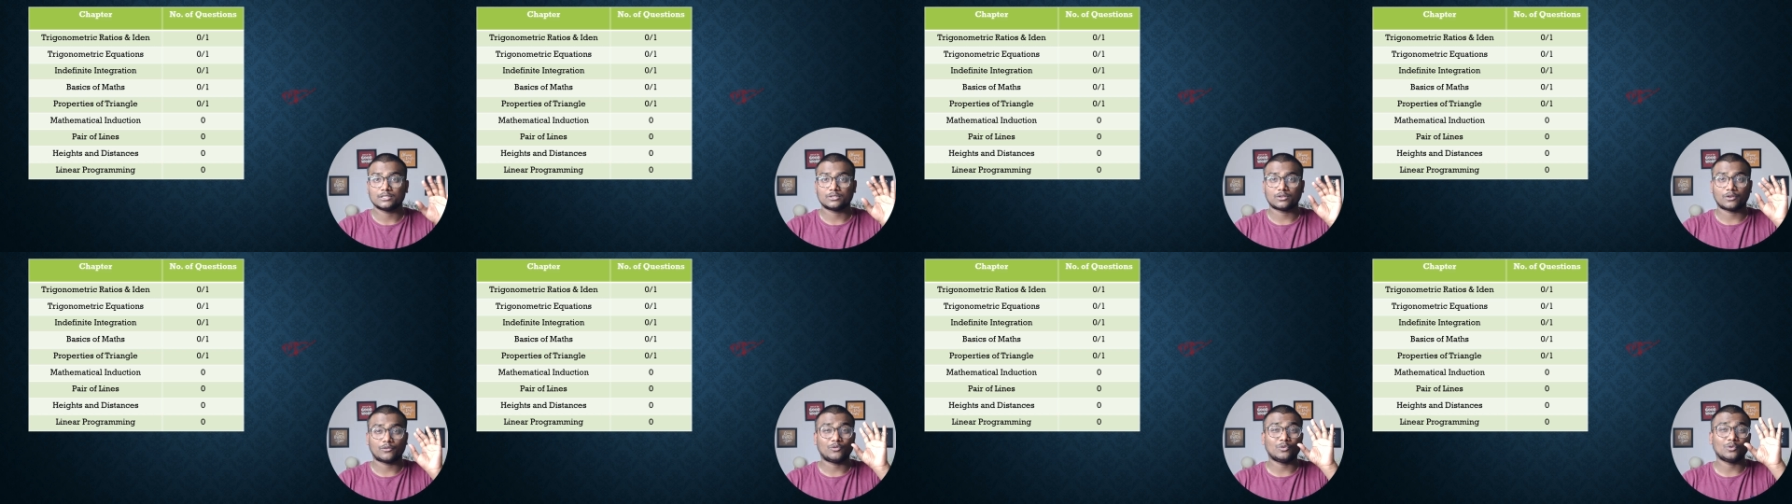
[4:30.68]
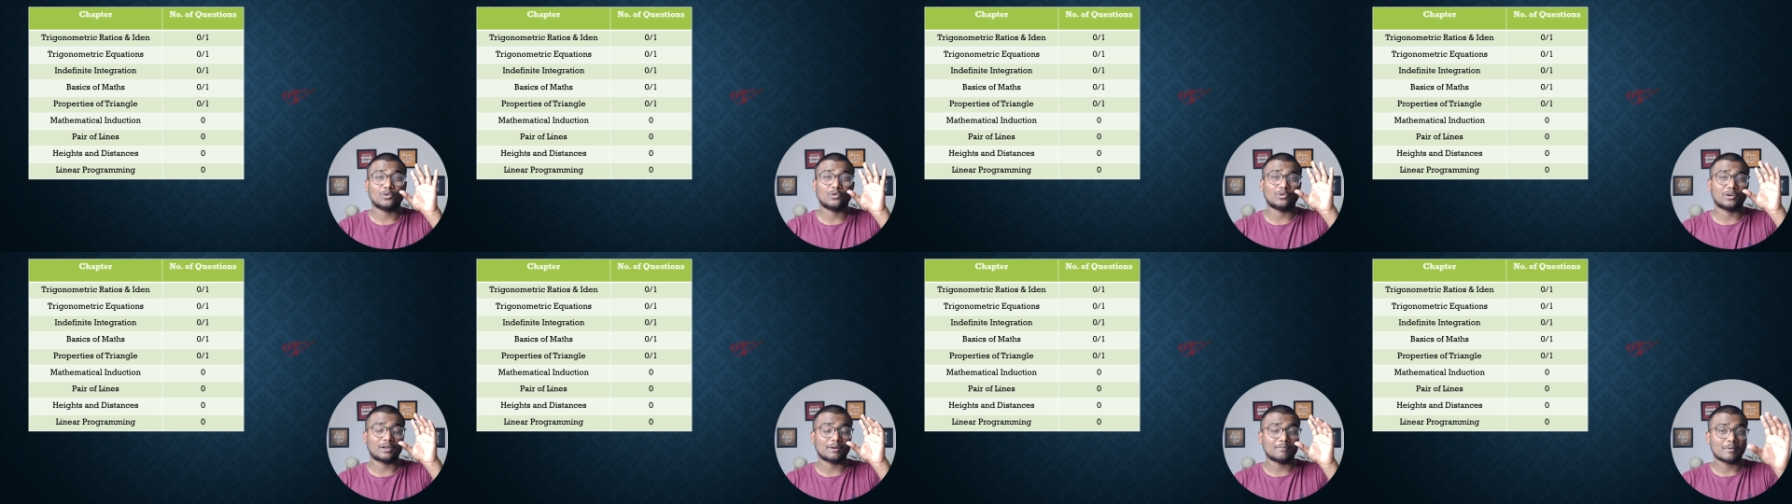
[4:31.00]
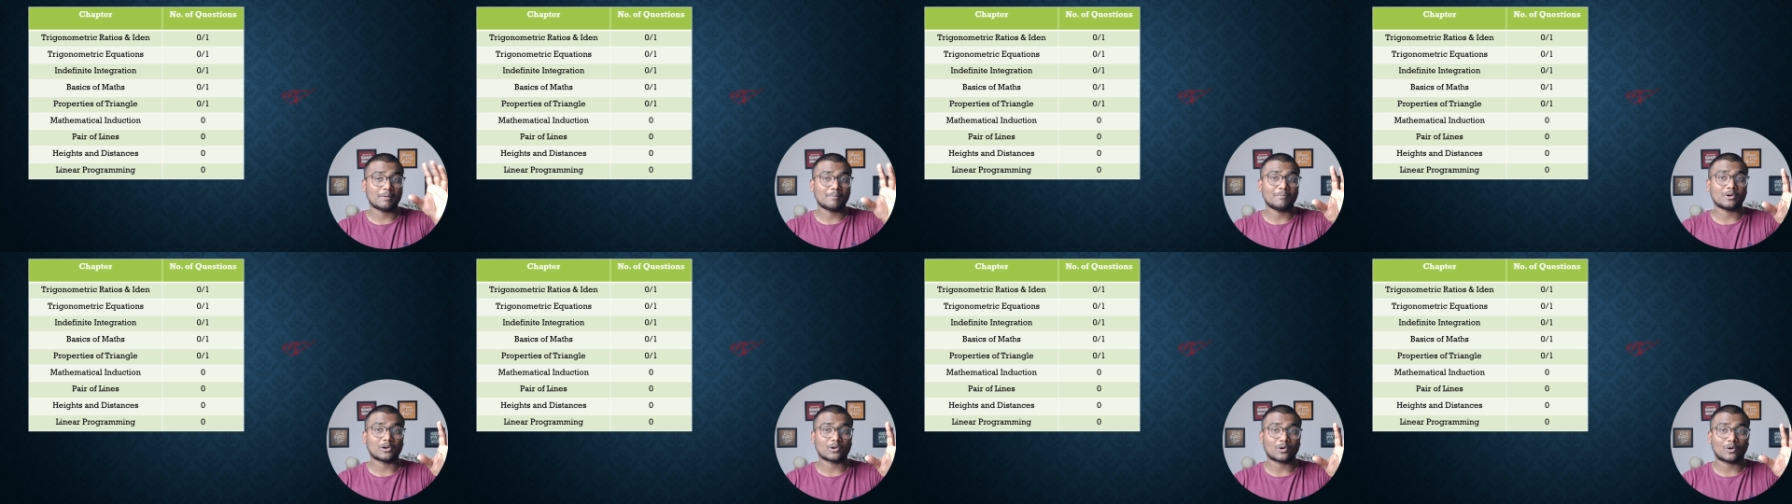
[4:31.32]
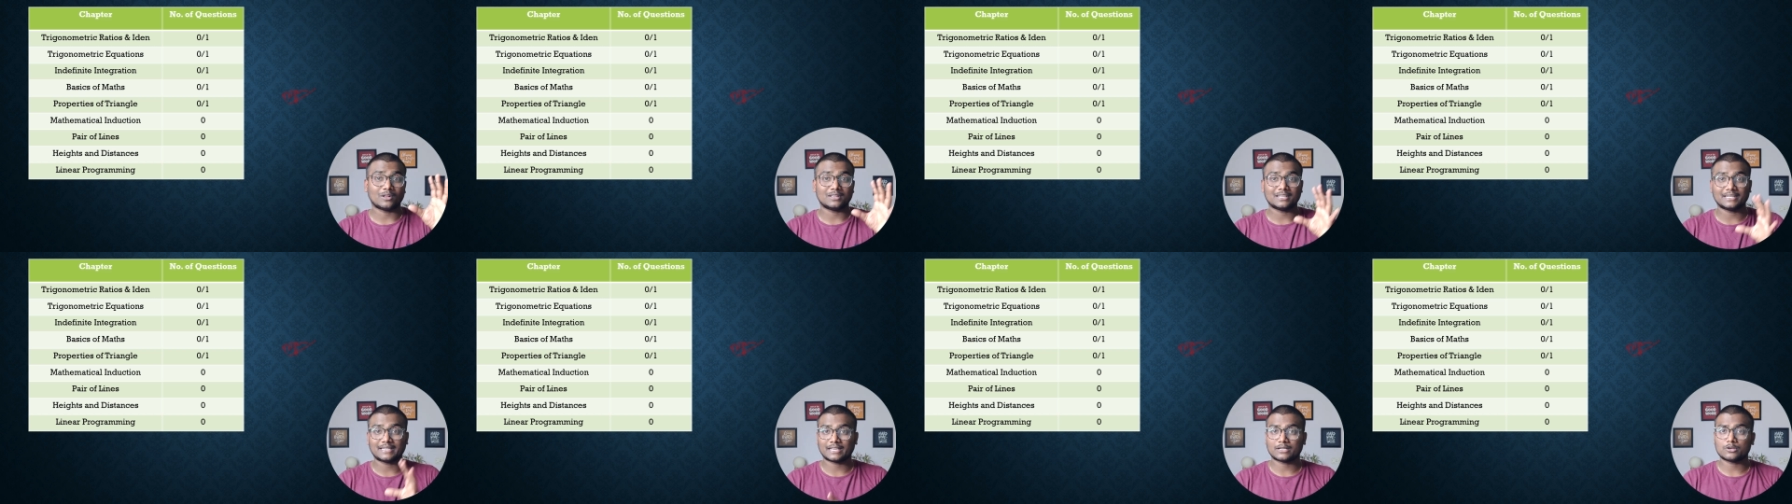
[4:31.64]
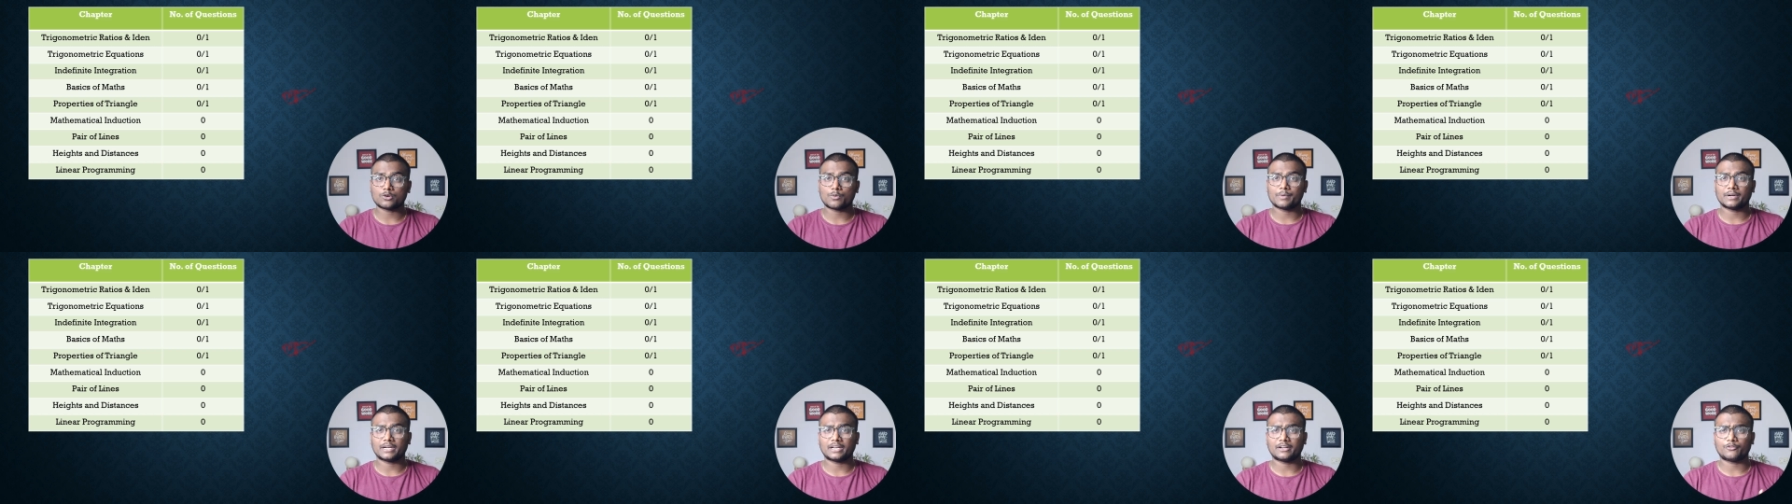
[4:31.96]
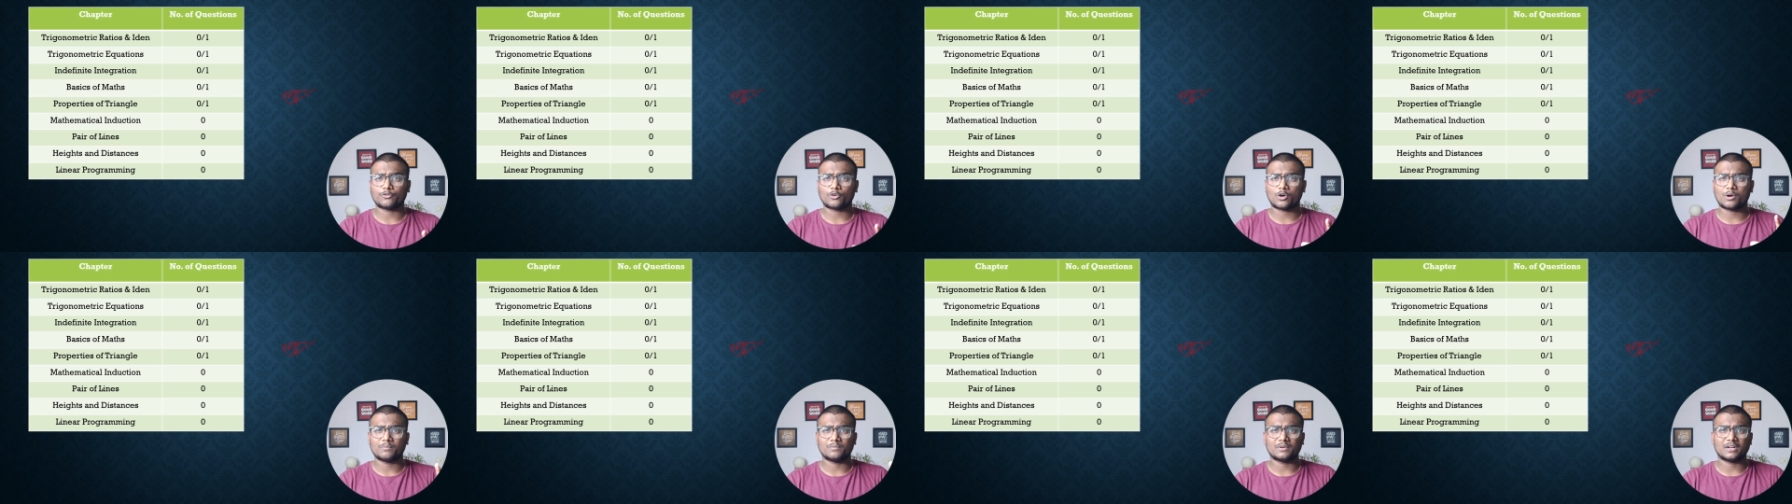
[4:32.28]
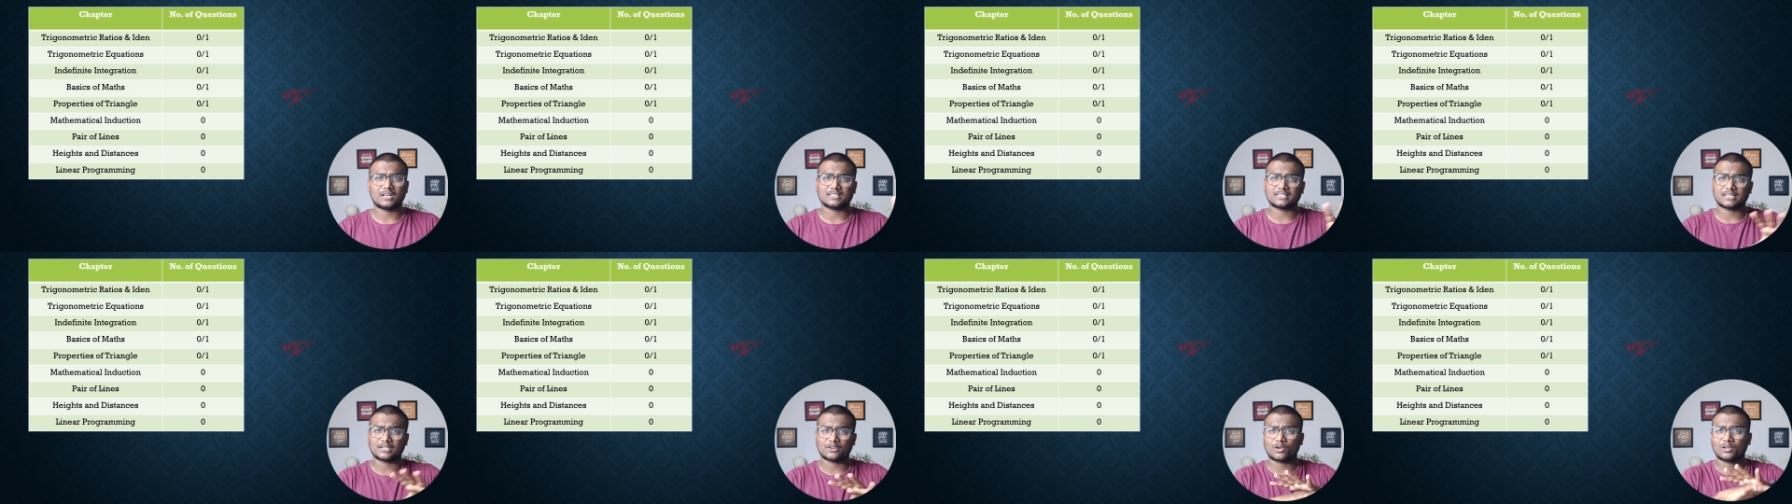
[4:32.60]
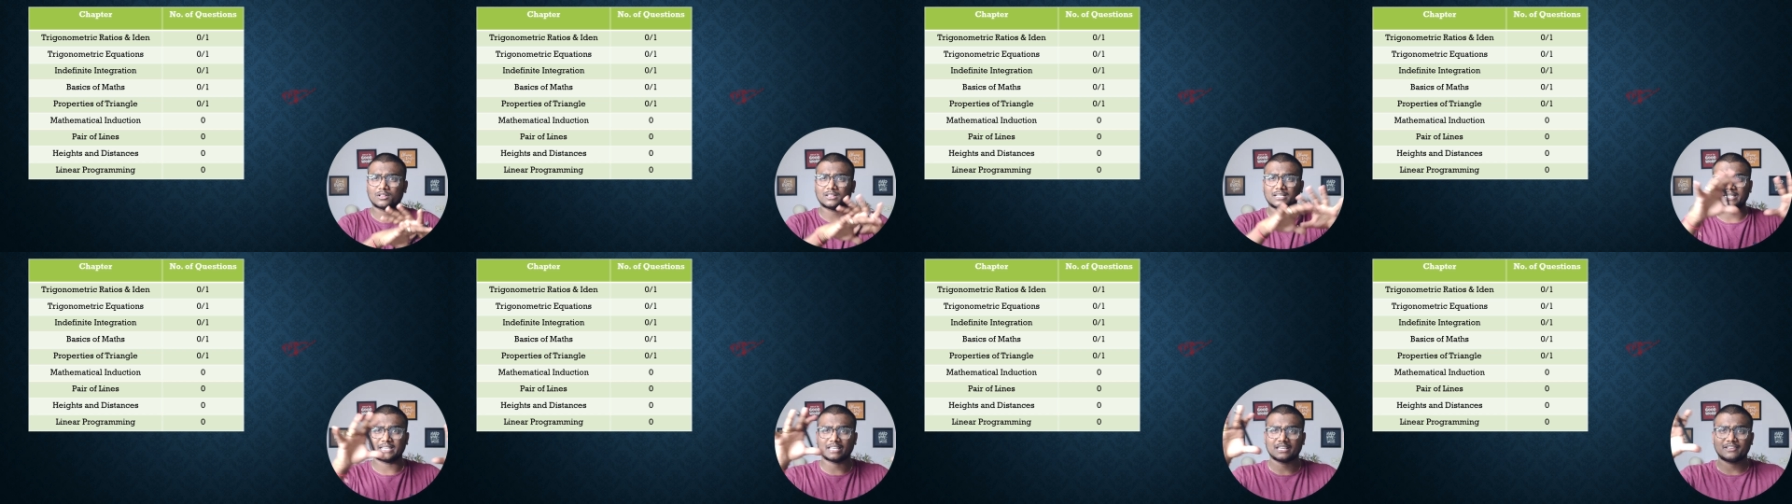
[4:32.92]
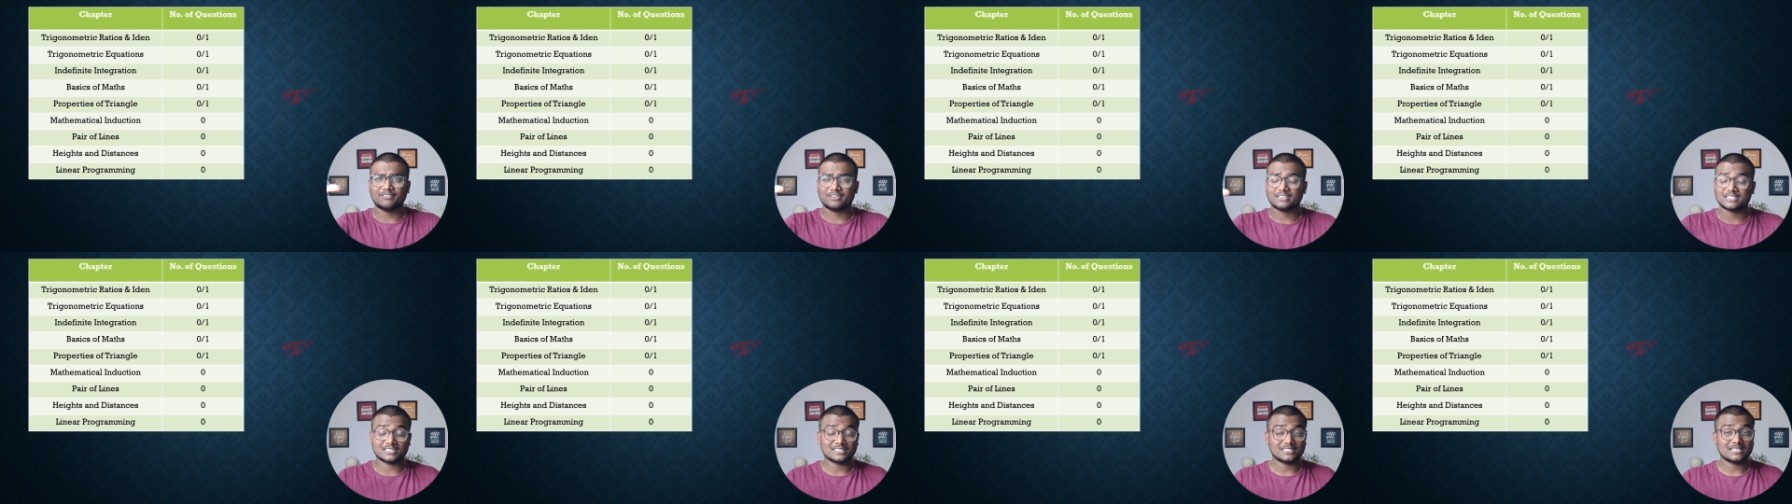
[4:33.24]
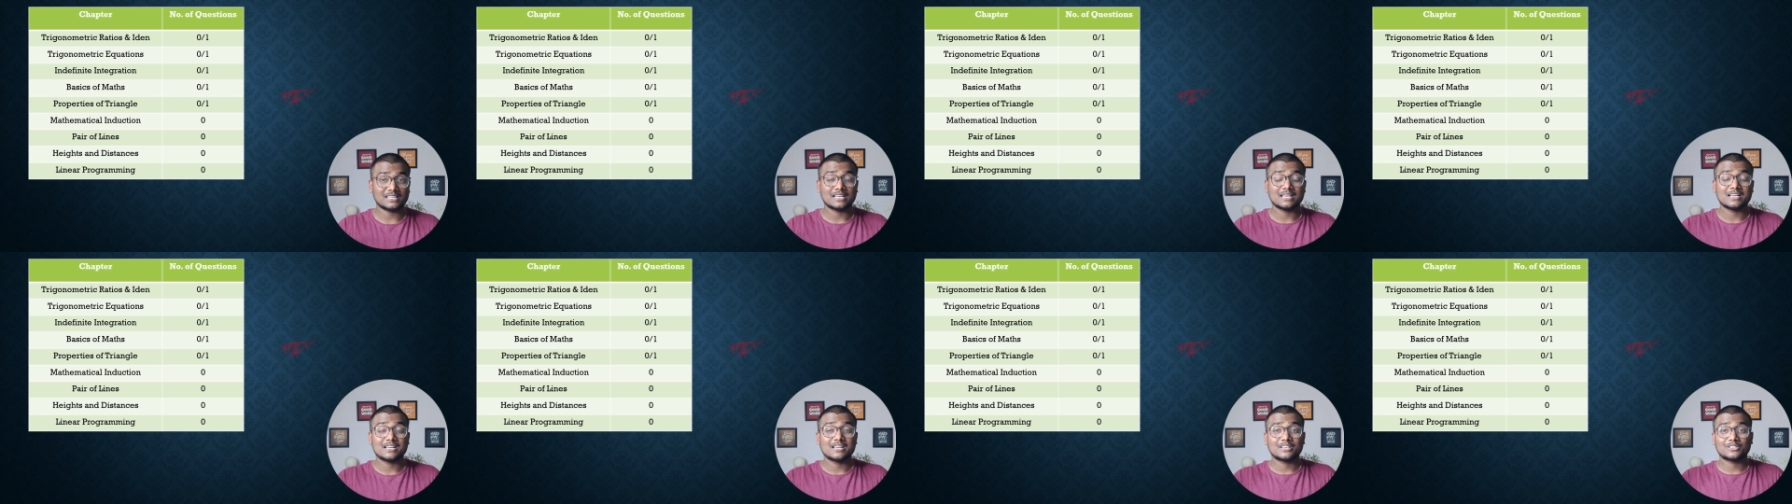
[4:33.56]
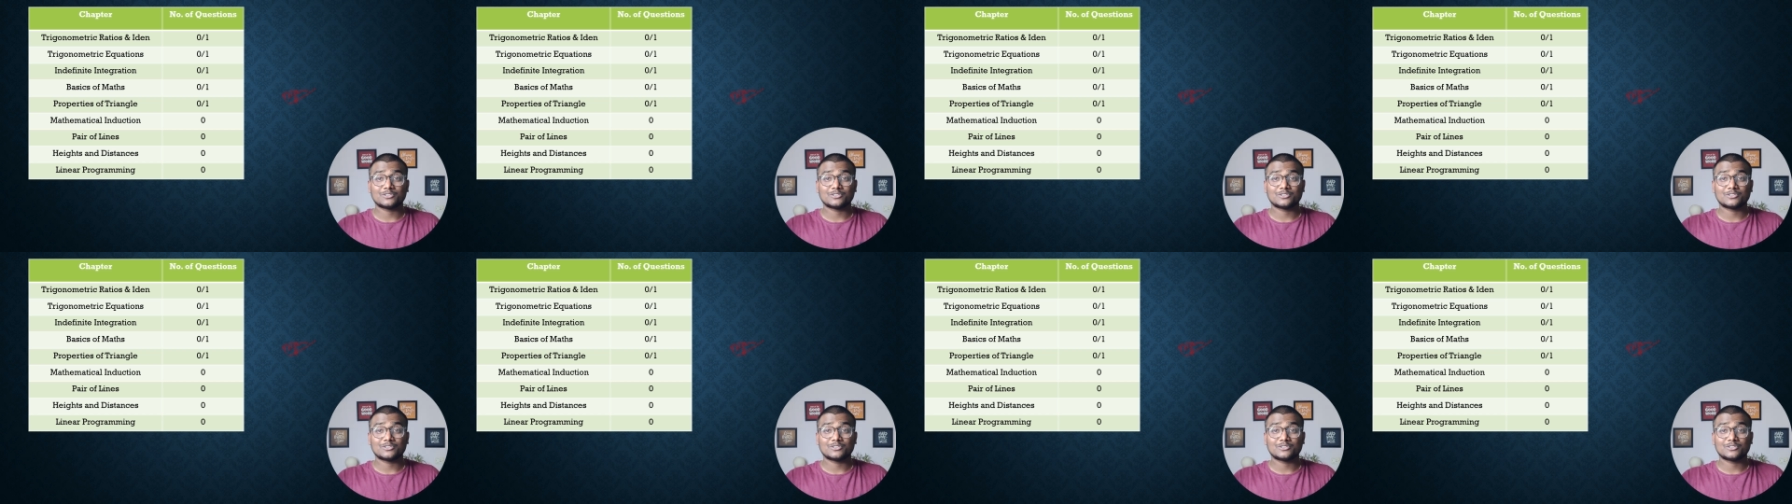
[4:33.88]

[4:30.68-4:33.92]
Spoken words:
So if you remember all the trigonometry formulas and all that equations,